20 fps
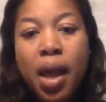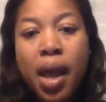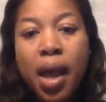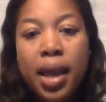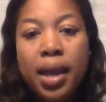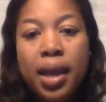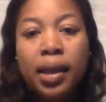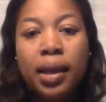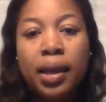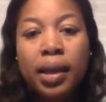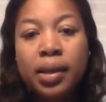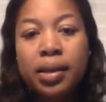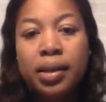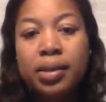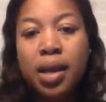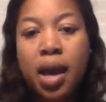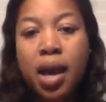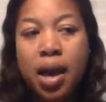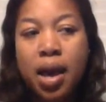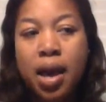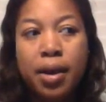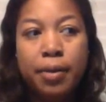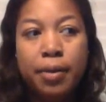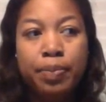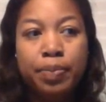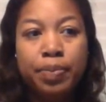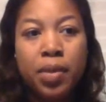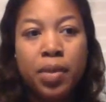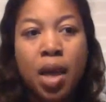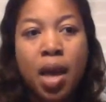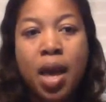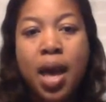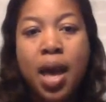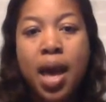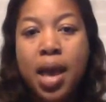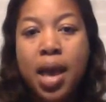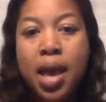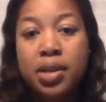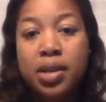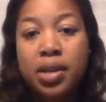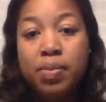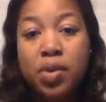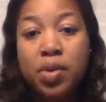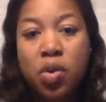and I ended up